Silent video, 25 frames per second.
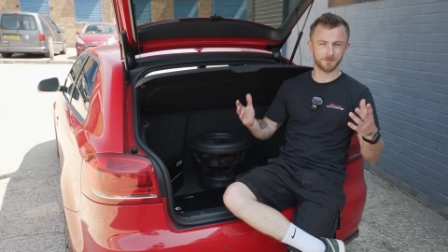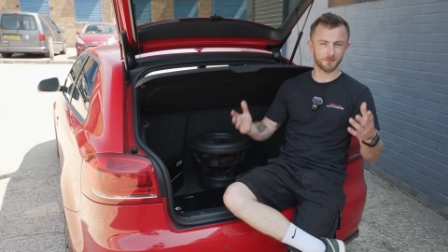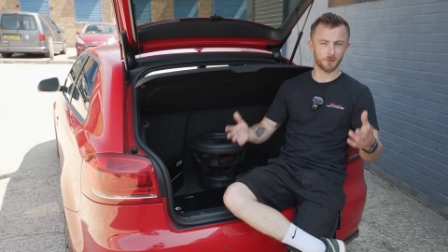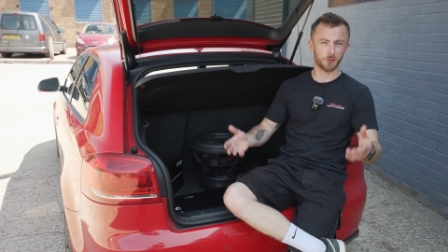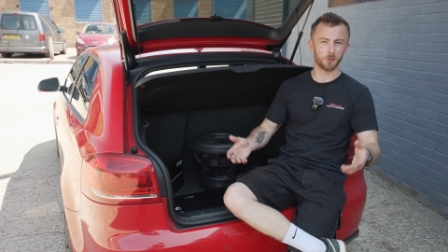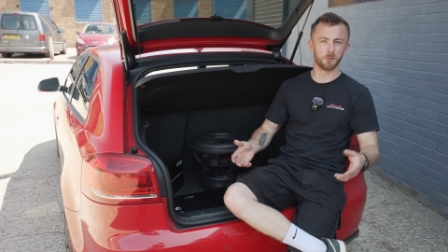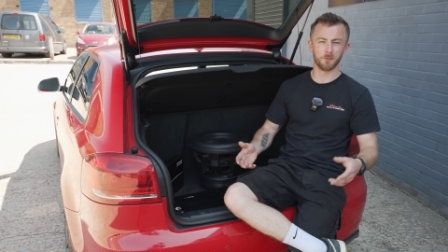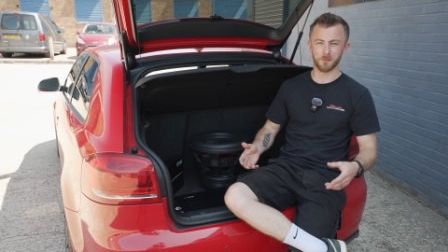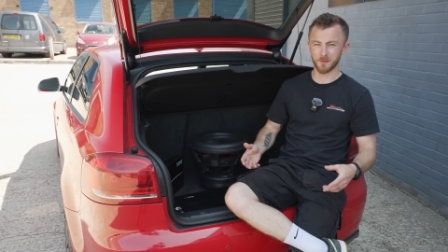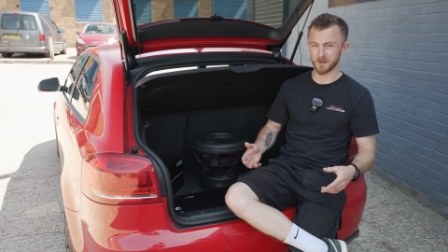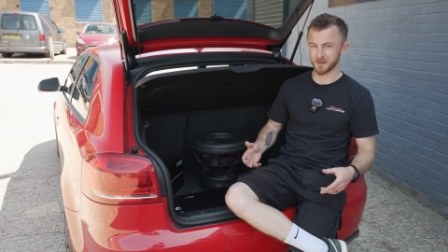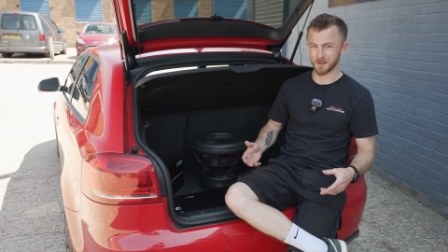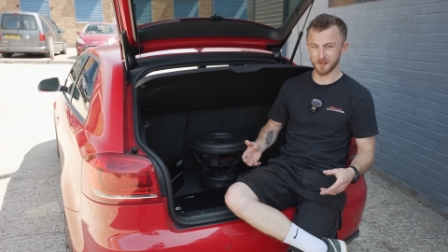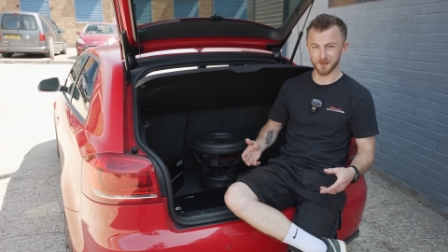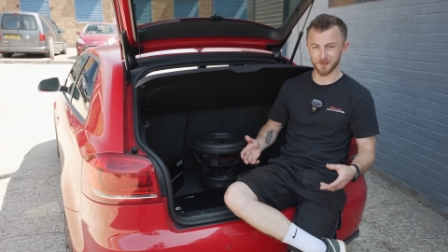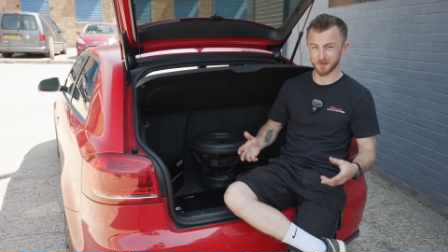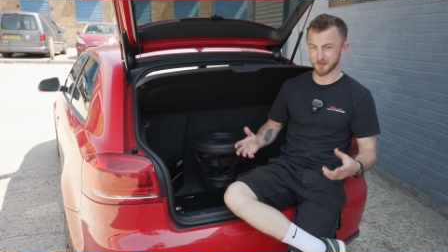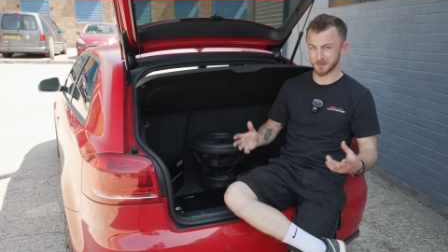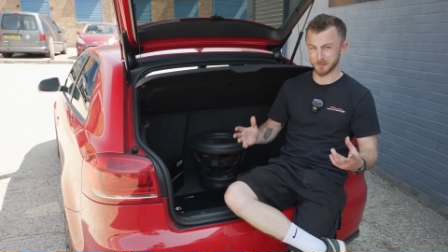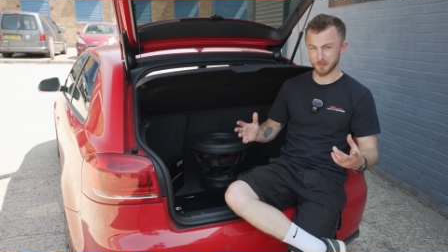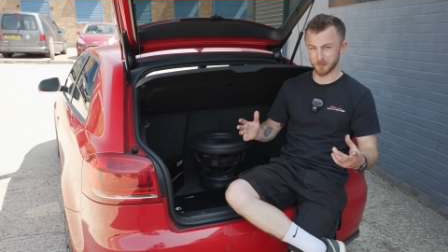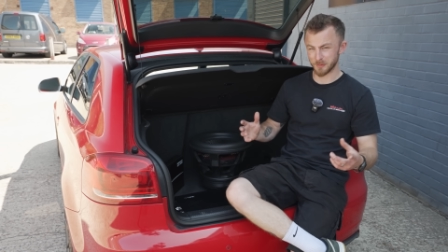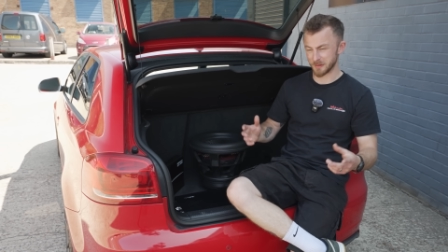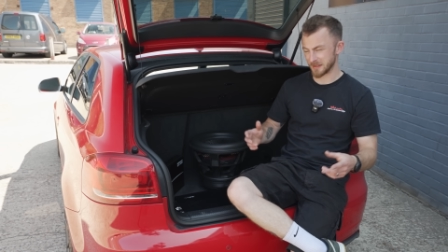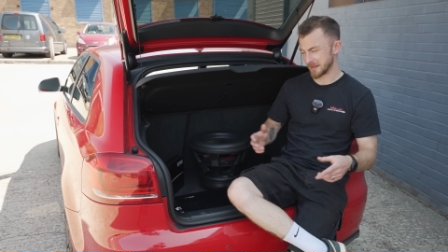on video
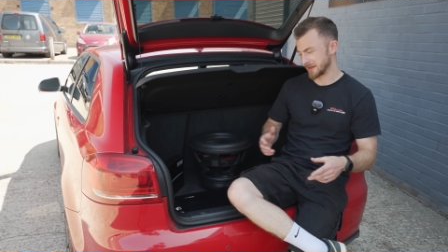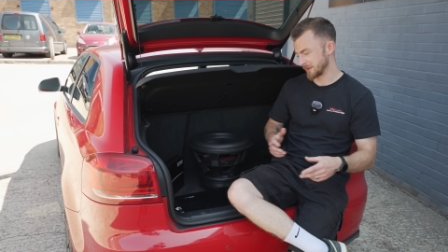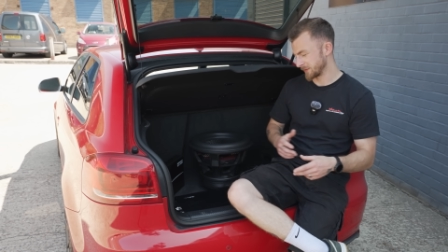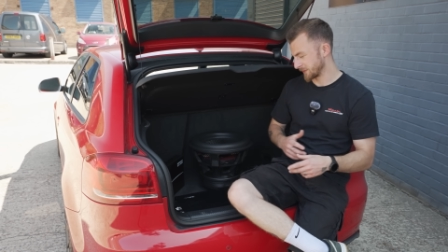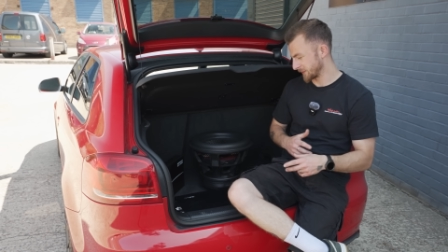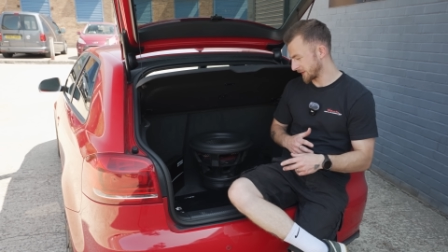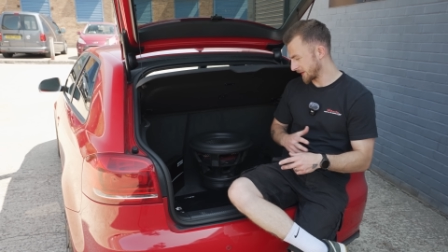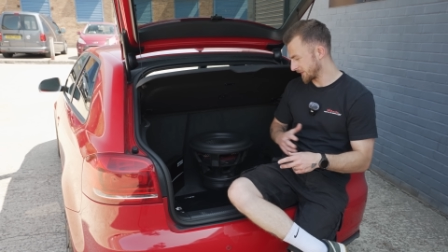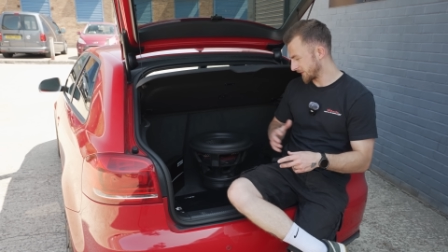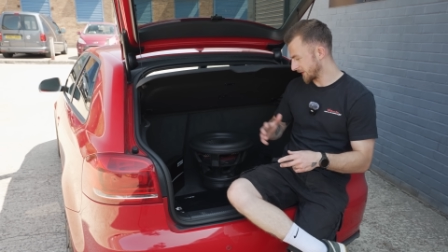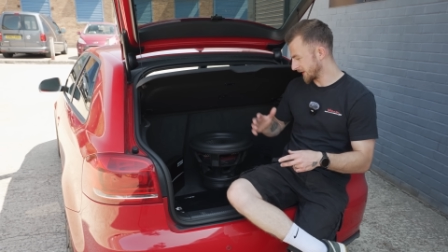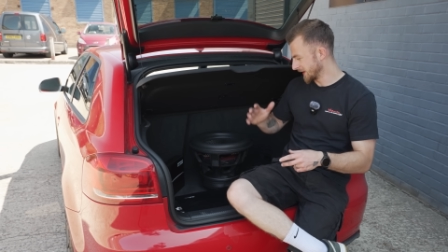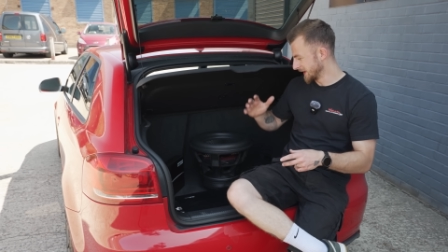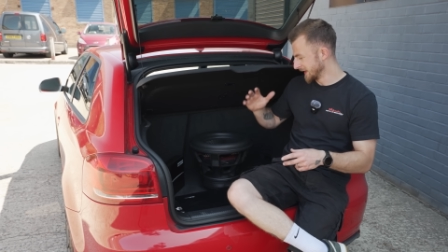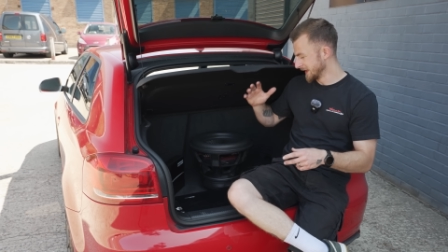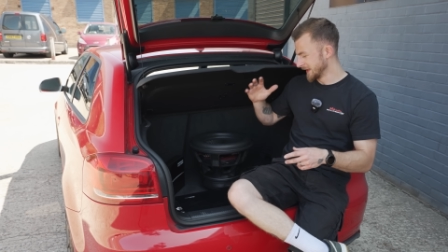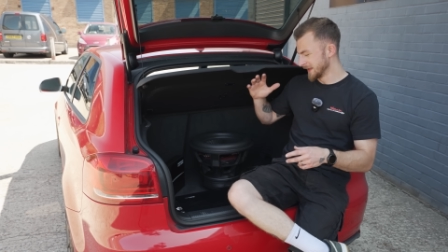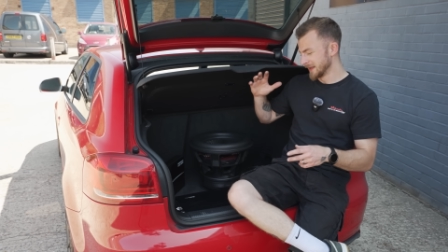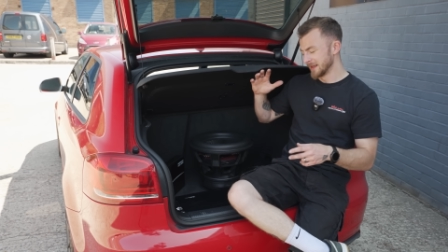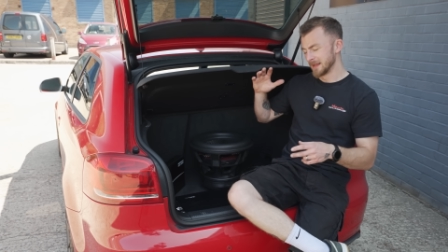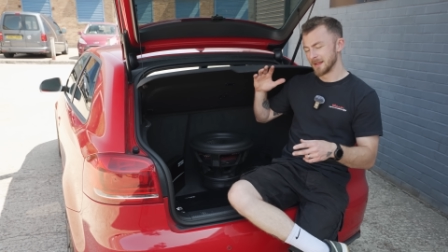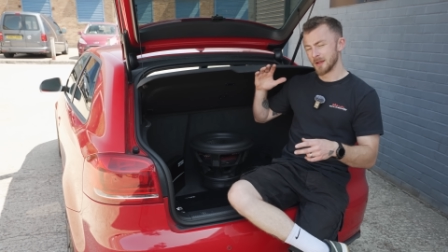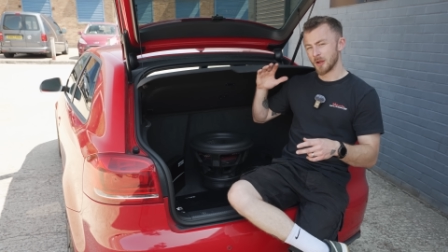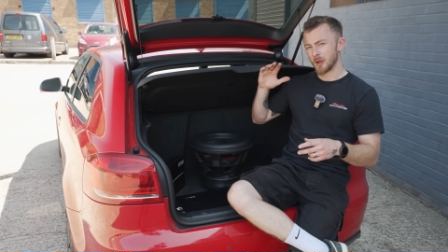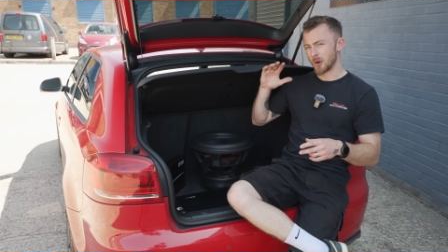because we'll be here forever,
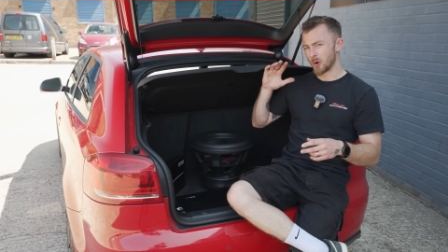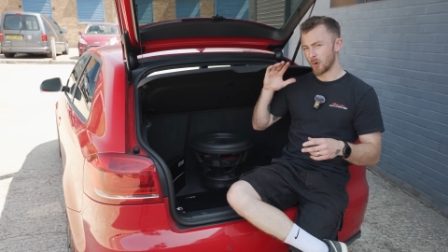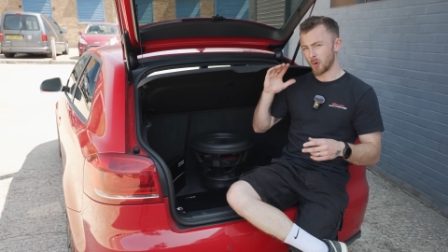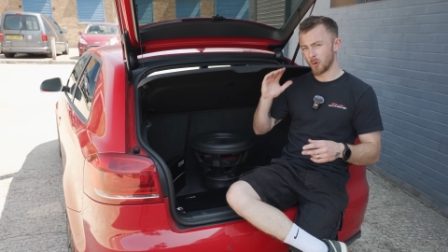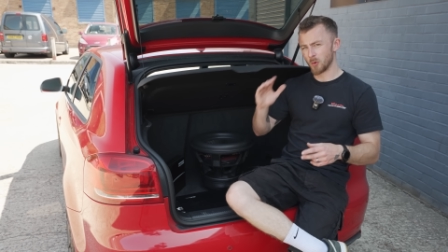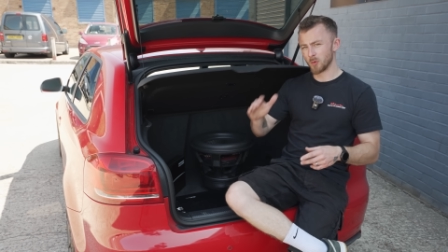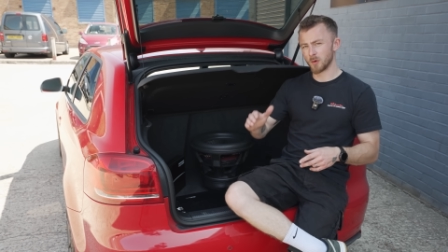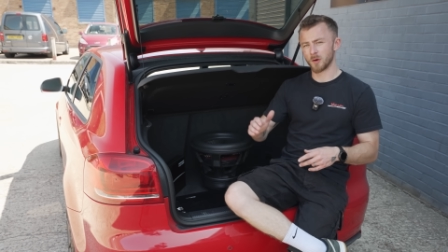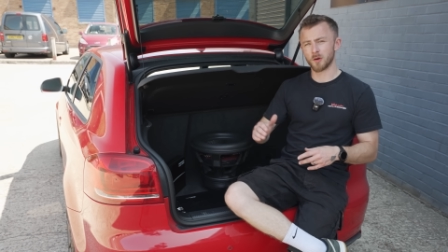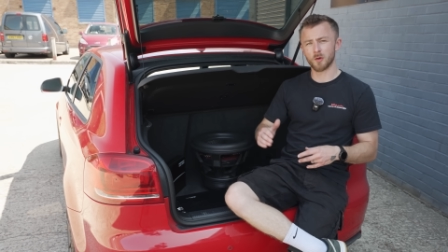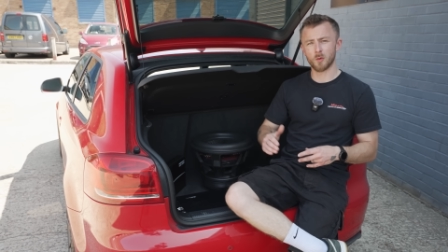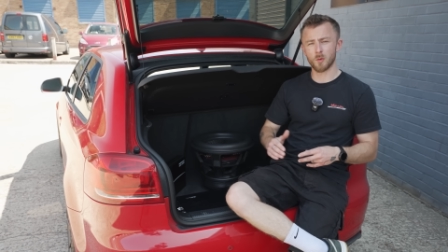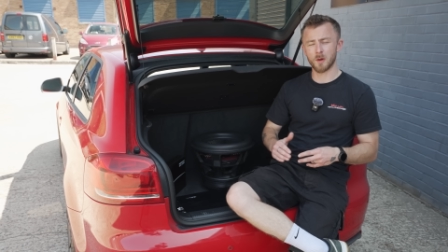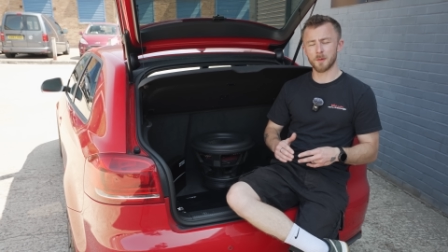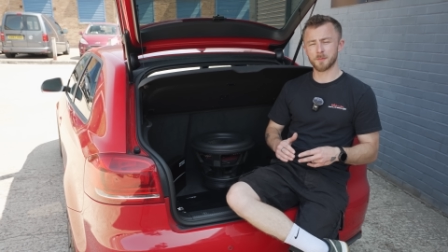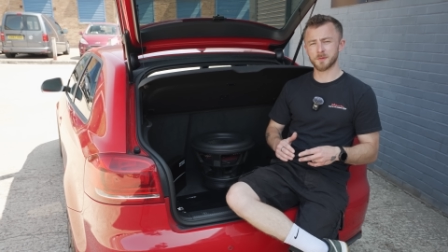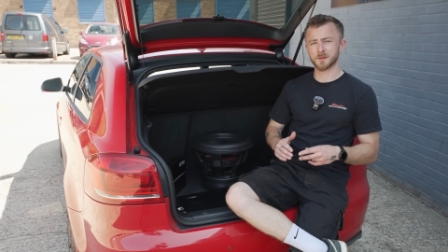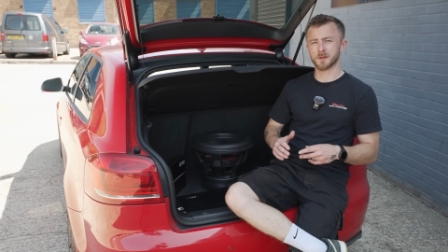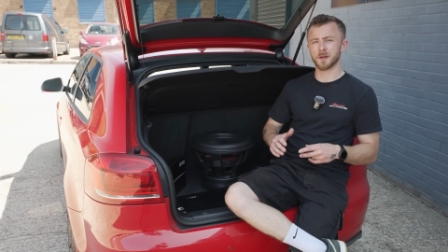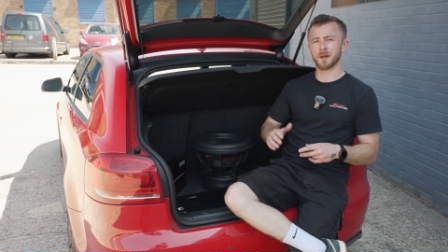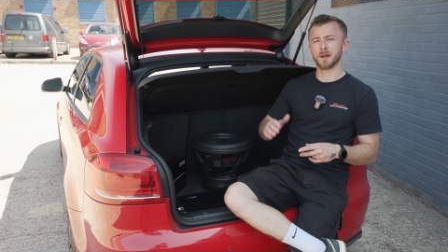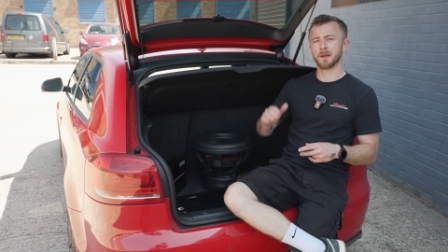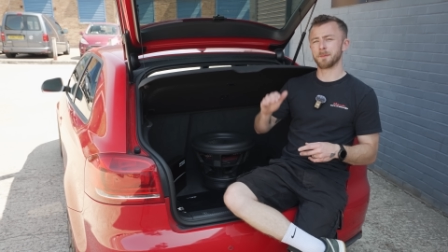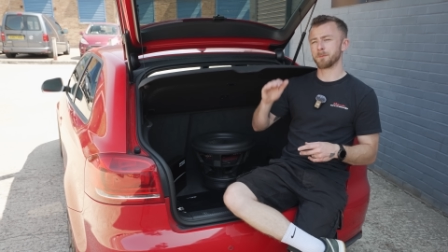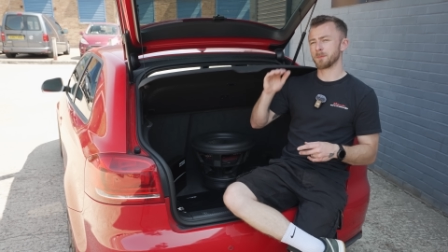all on our
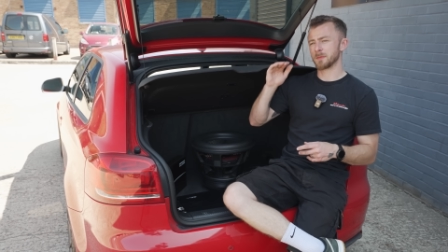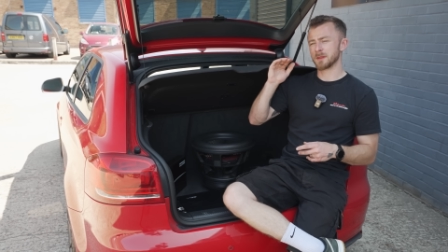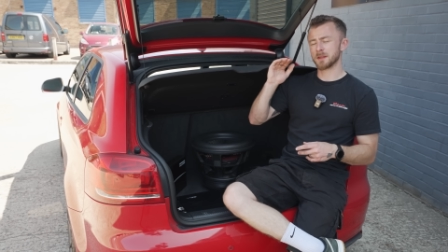website.